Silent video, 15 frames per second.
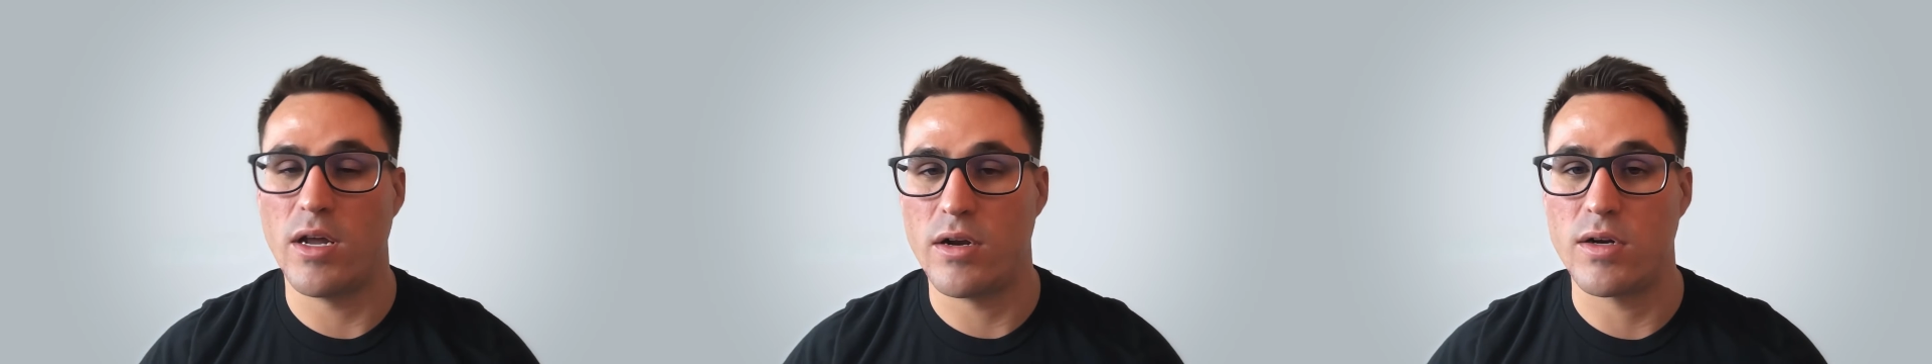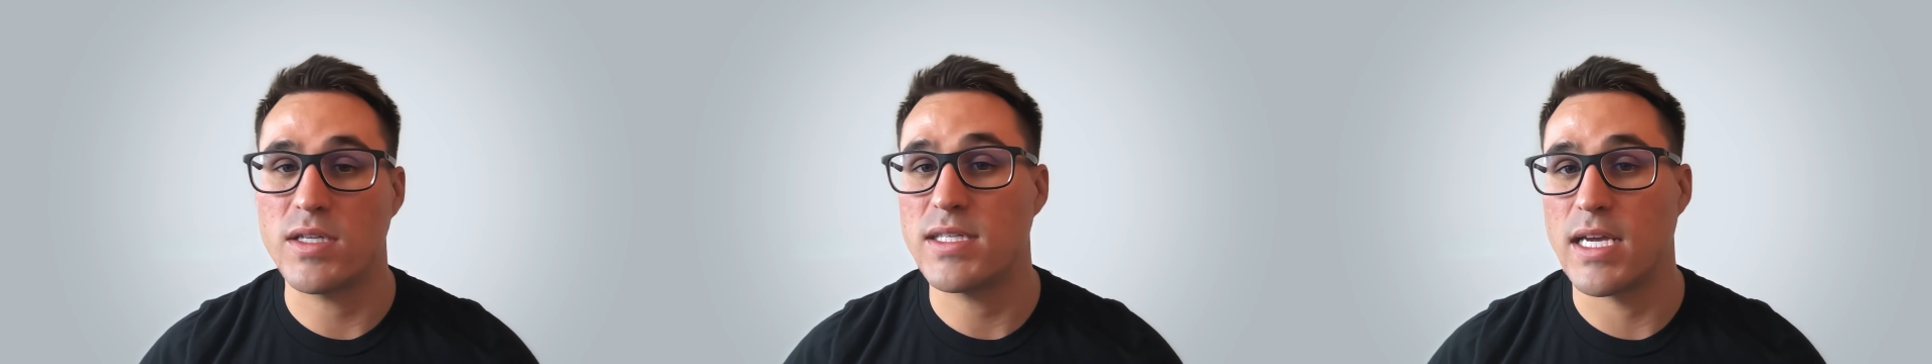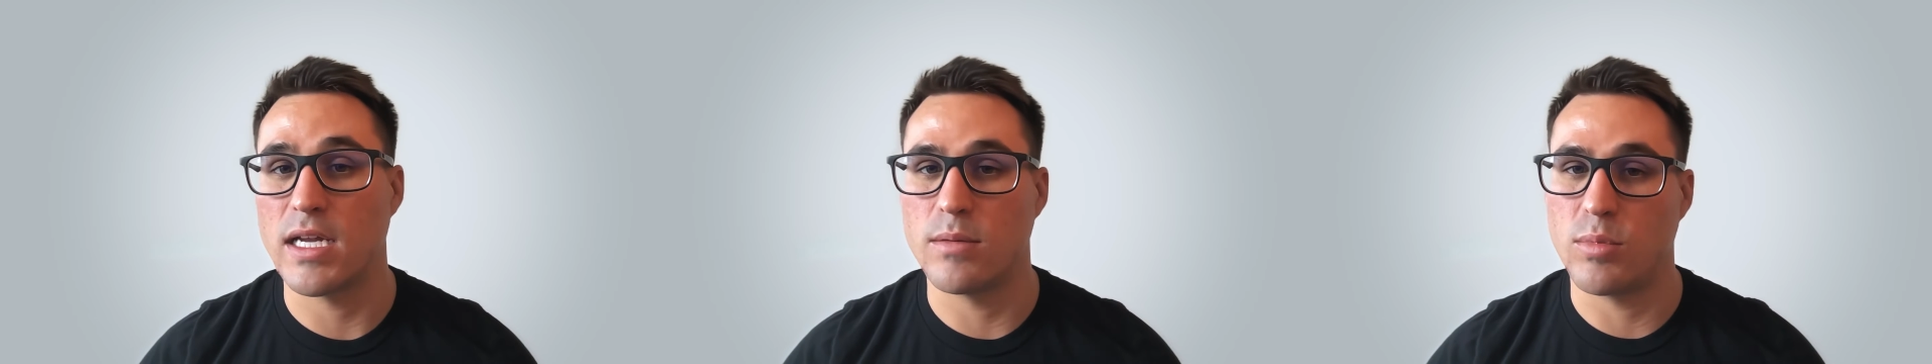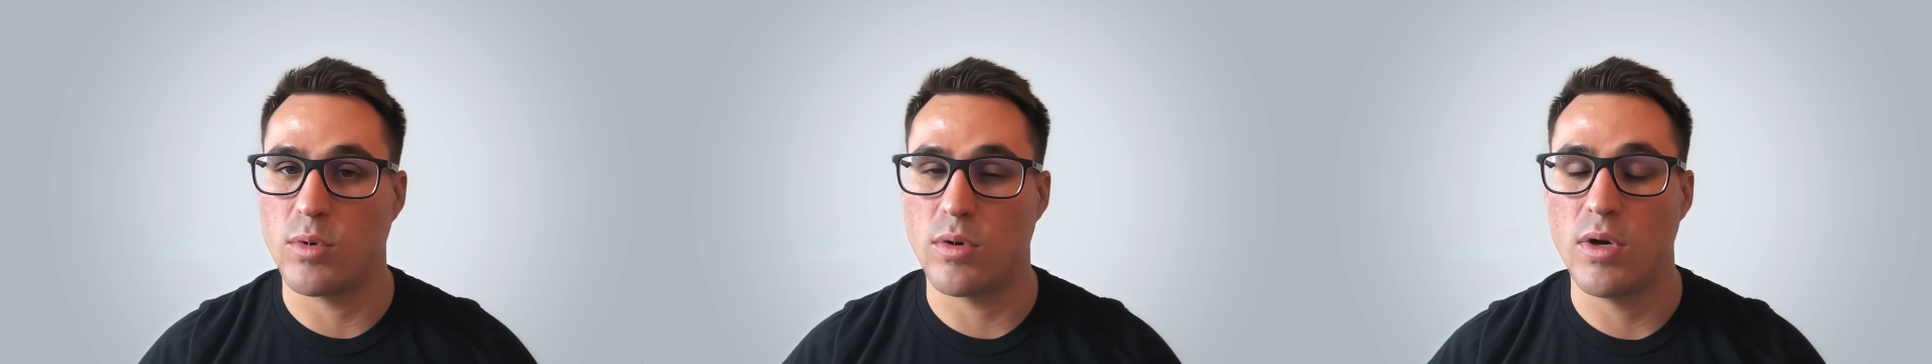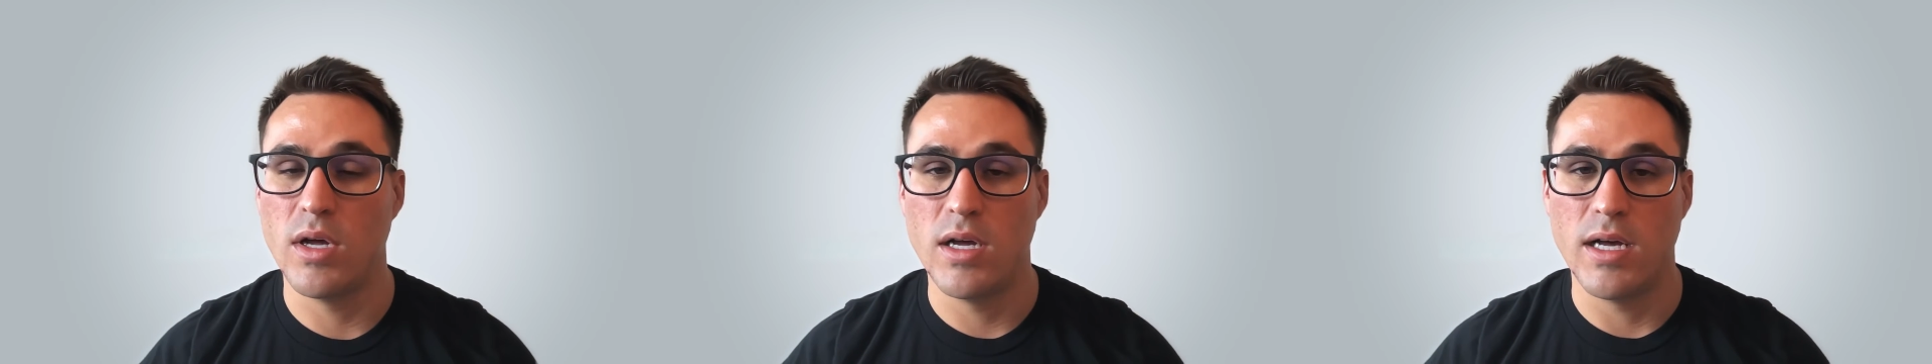and
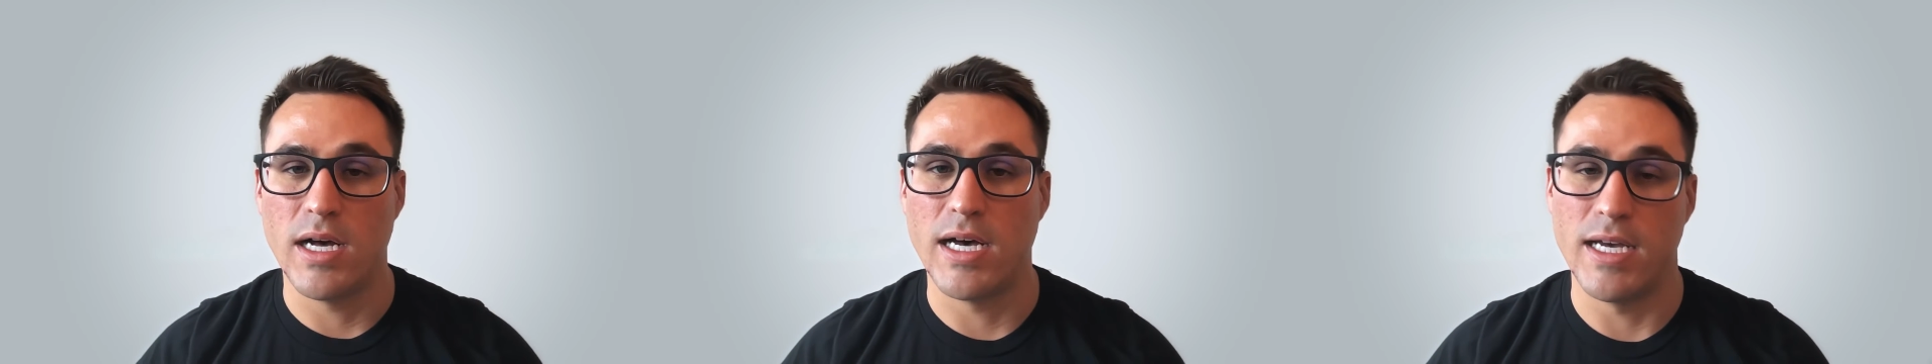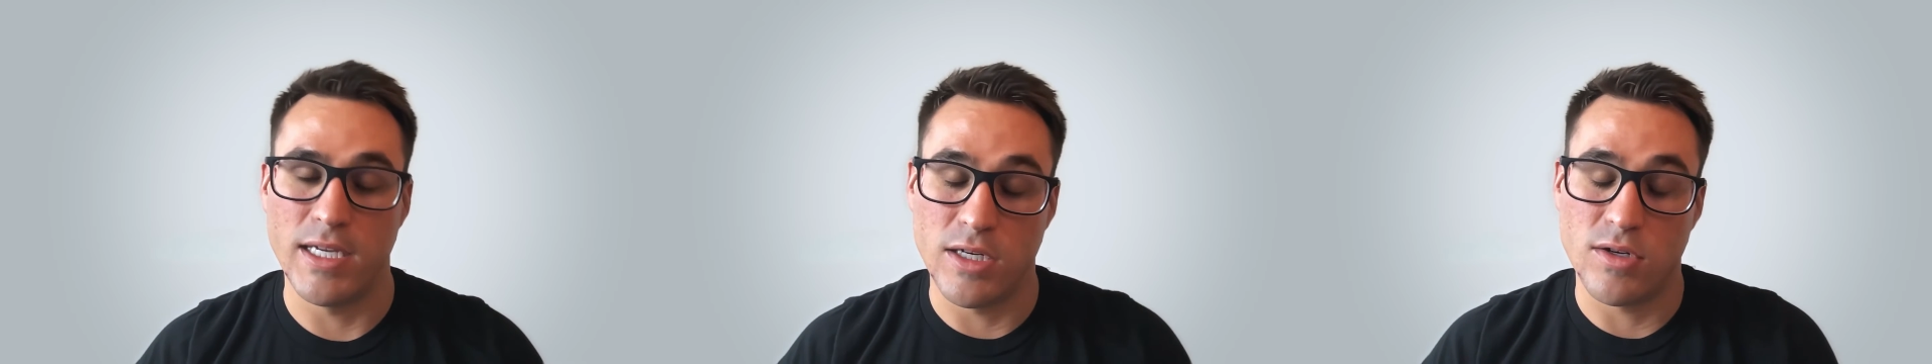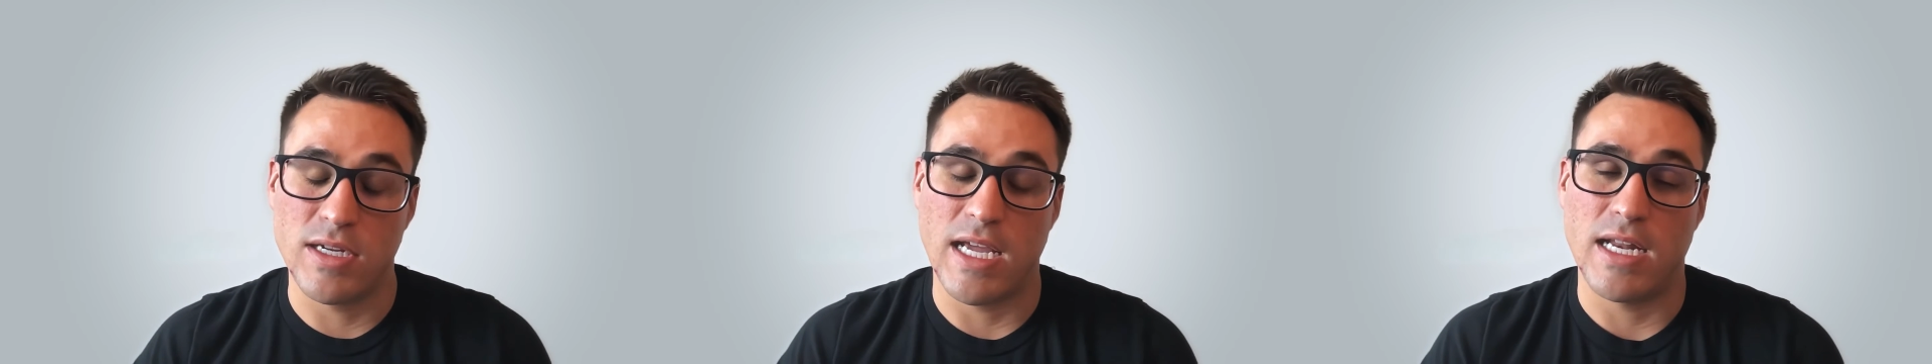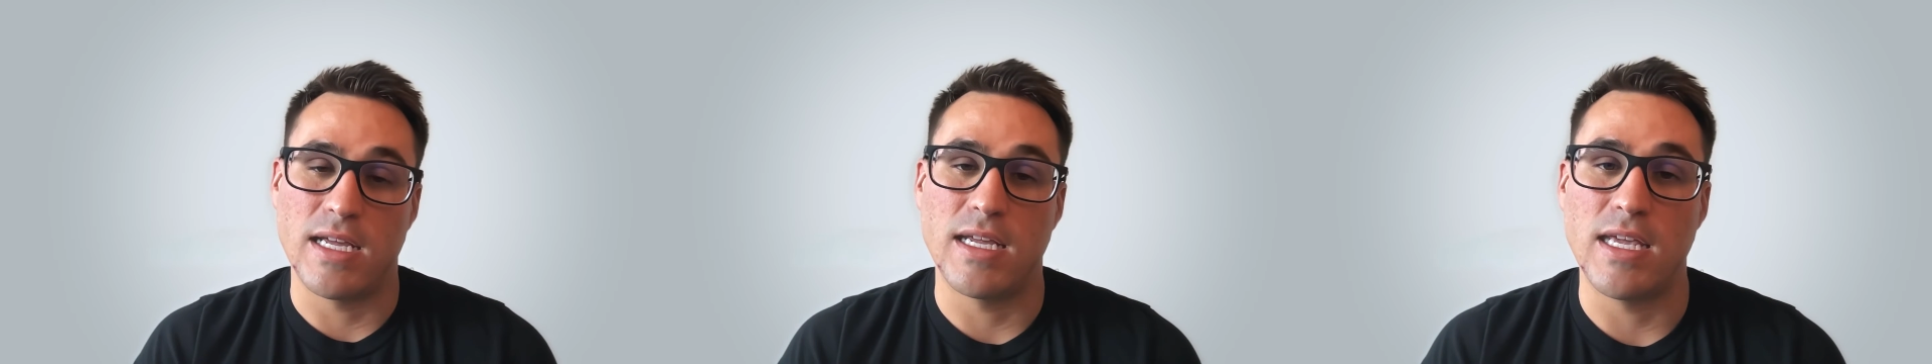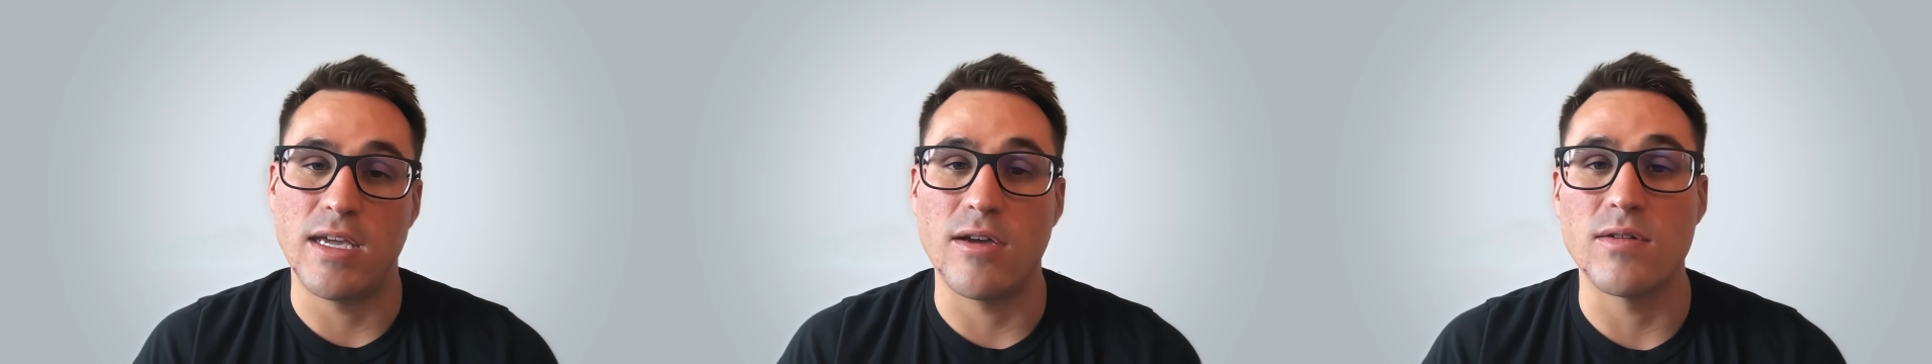understandable uh, in your
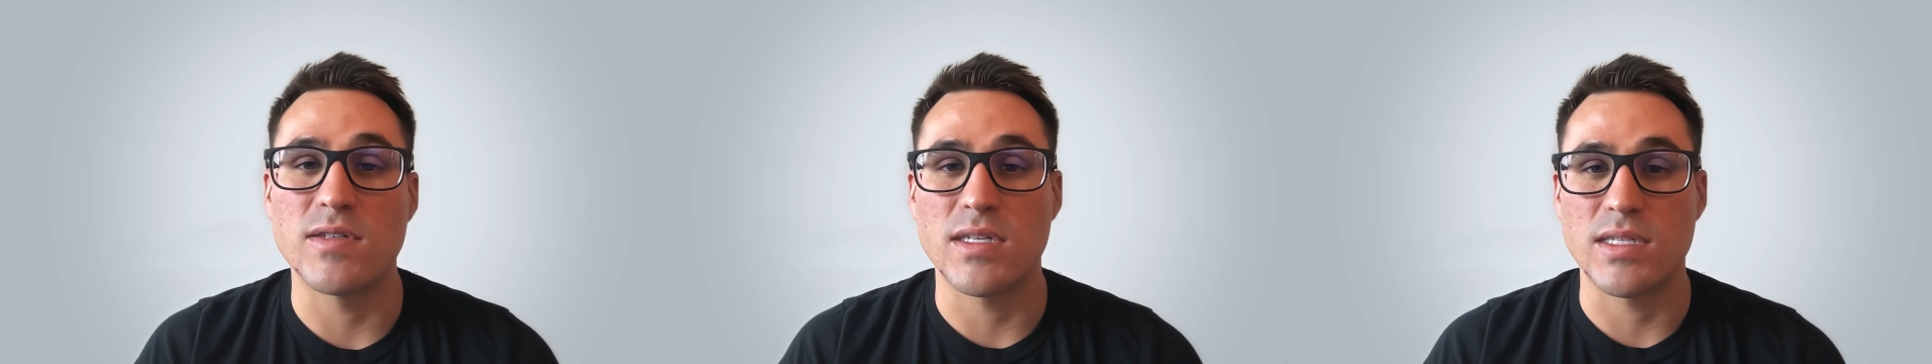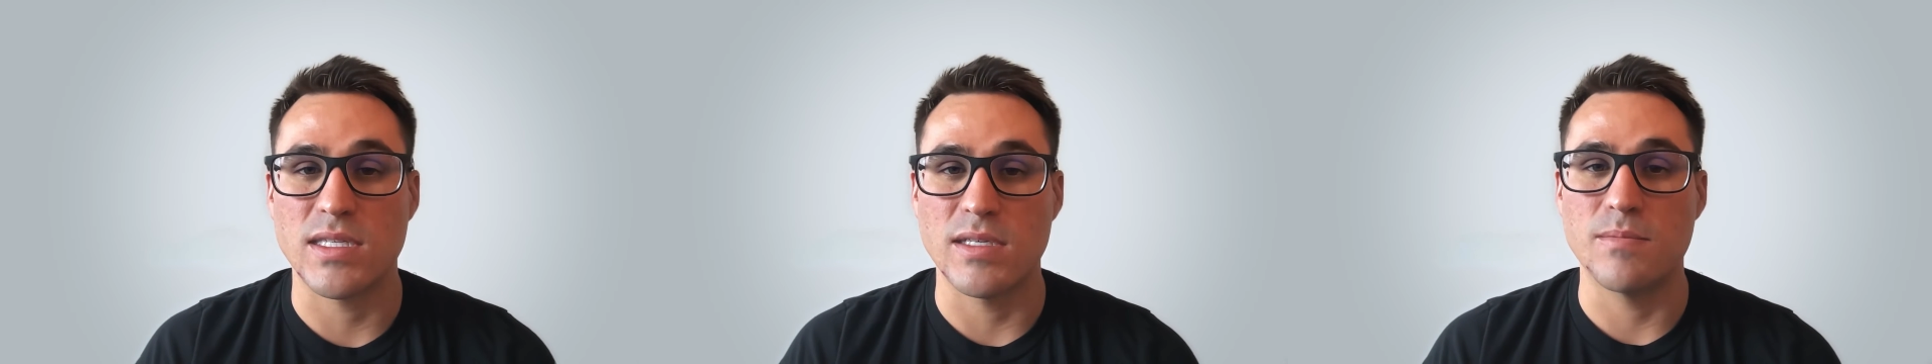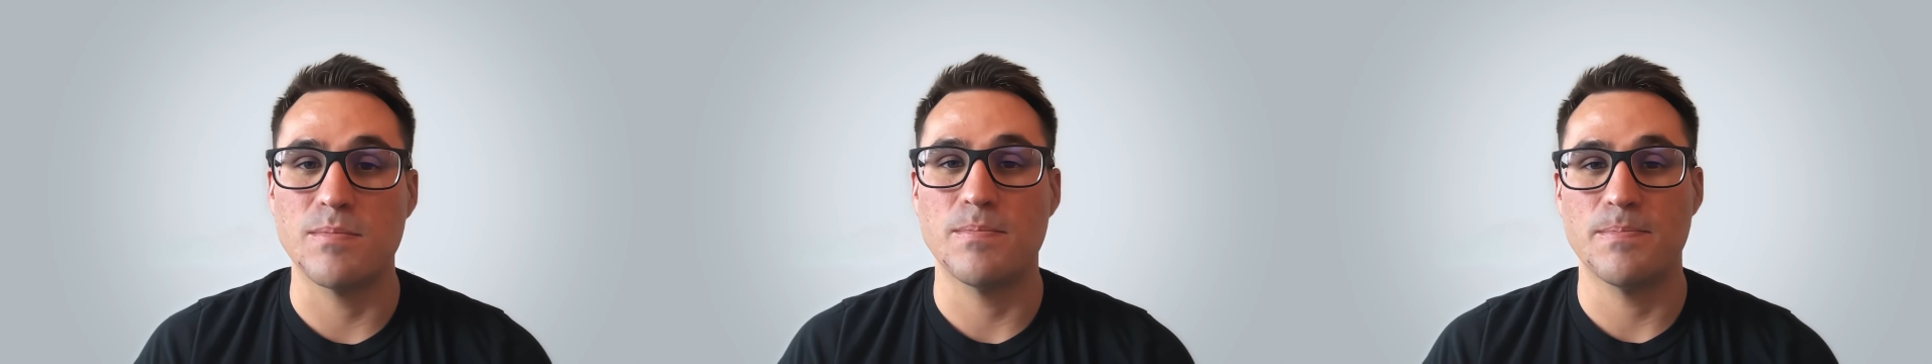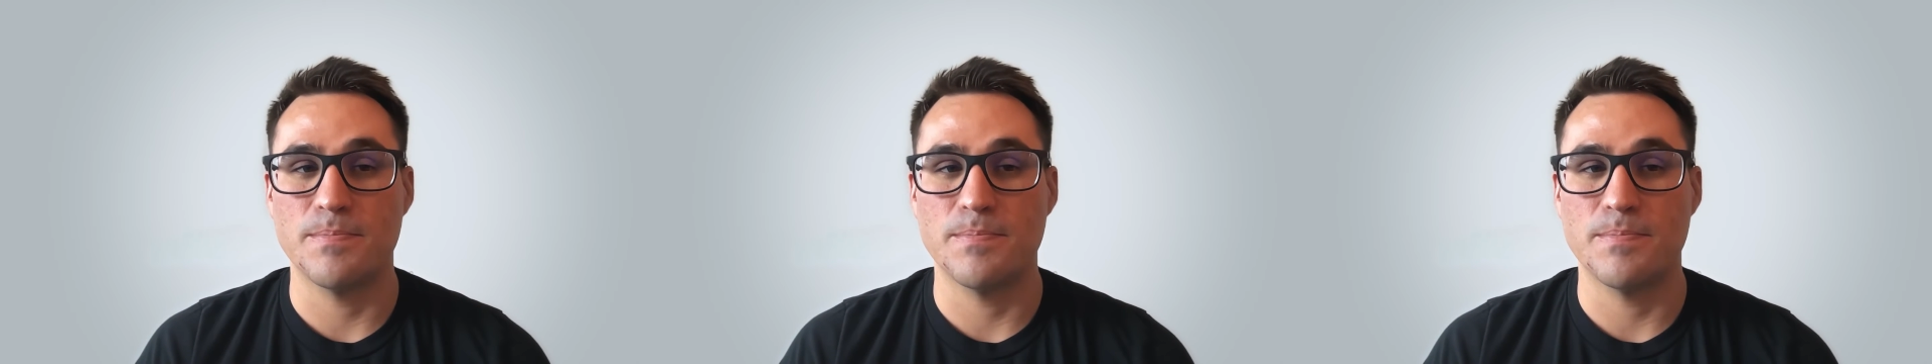data ecosystem.